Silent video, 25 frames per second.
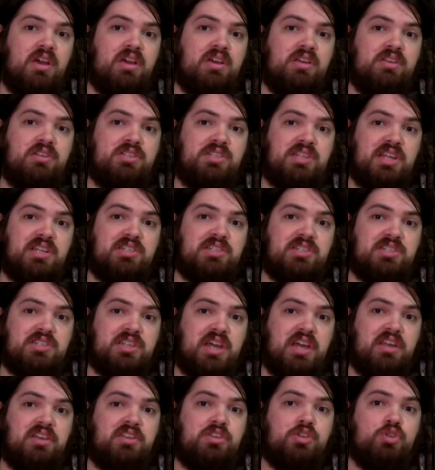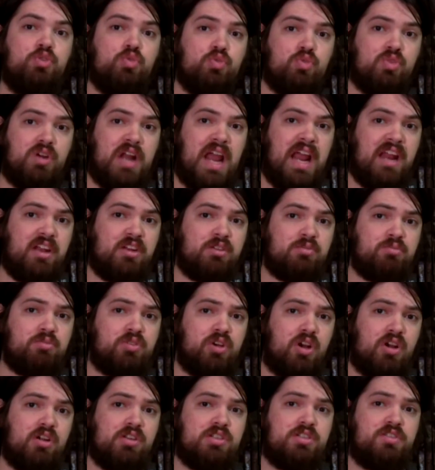He sets aside 2 random
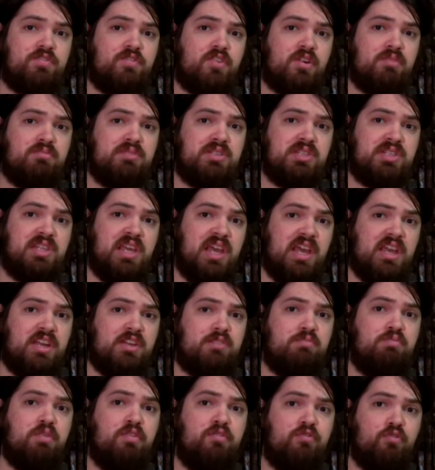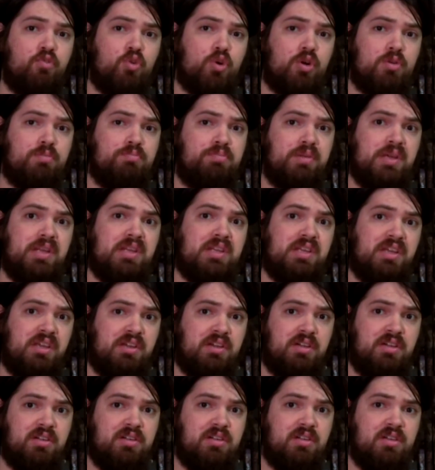cards from his hand before bidding.
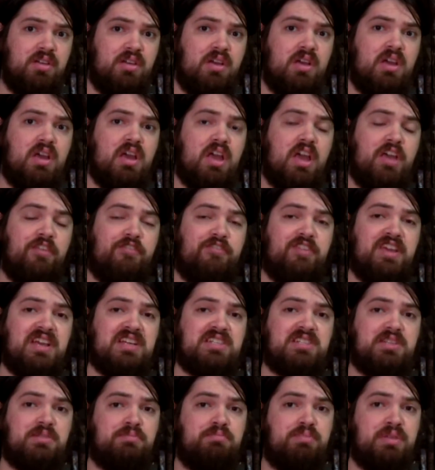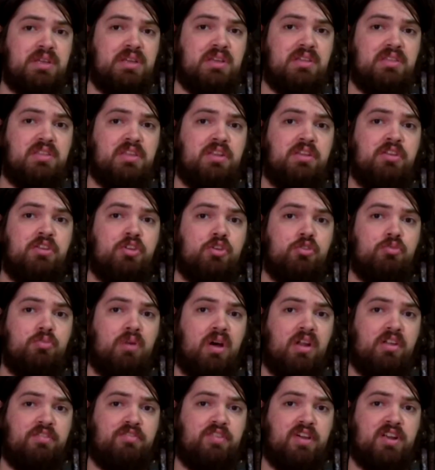If he has a B, then no
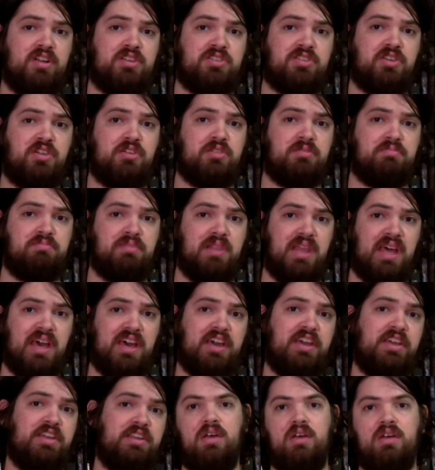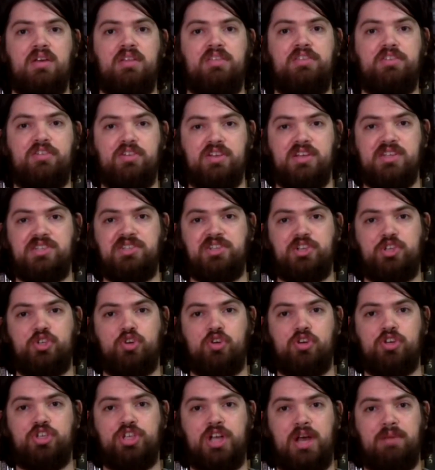modifiers are applied. There is a
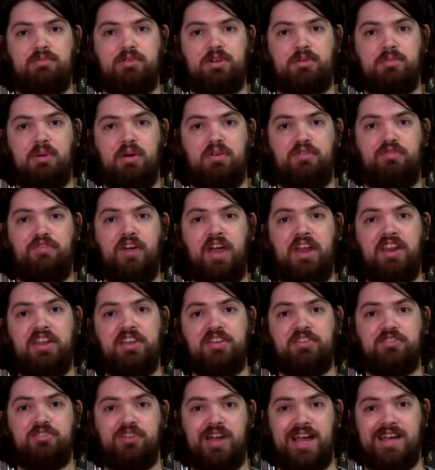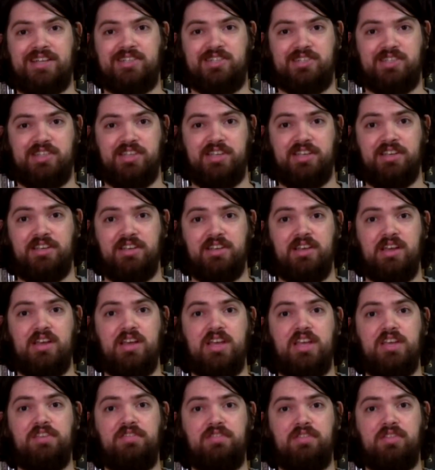short chapter about fighting and wrestling,
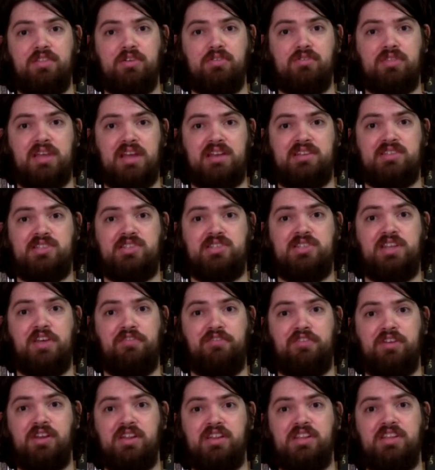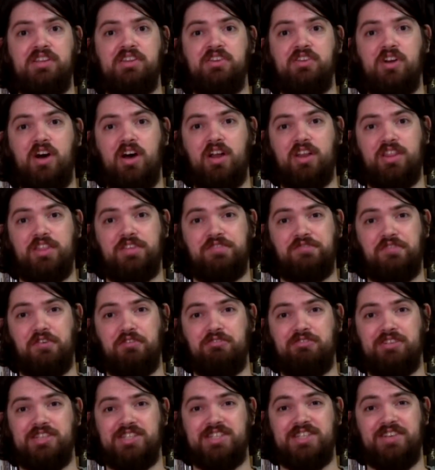even though that is definitely not the
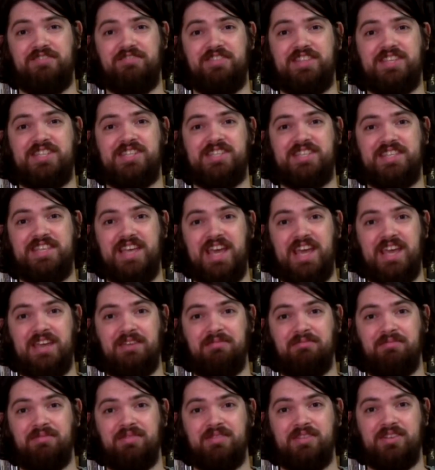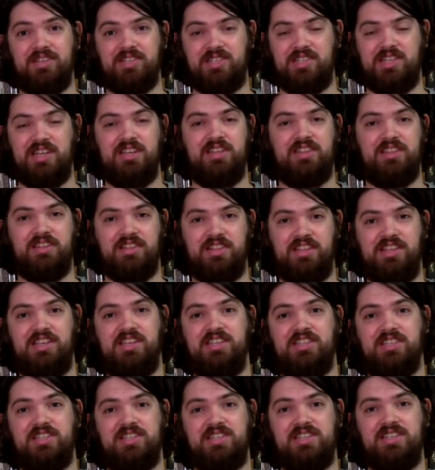focus of this game, to say the
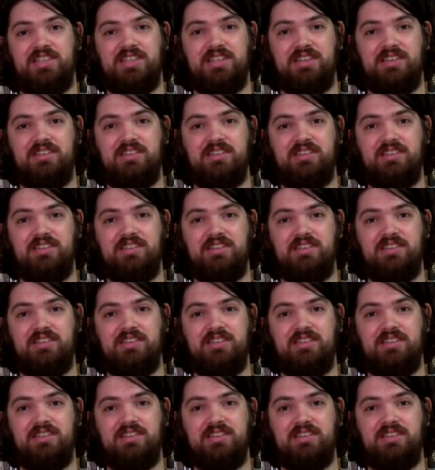least.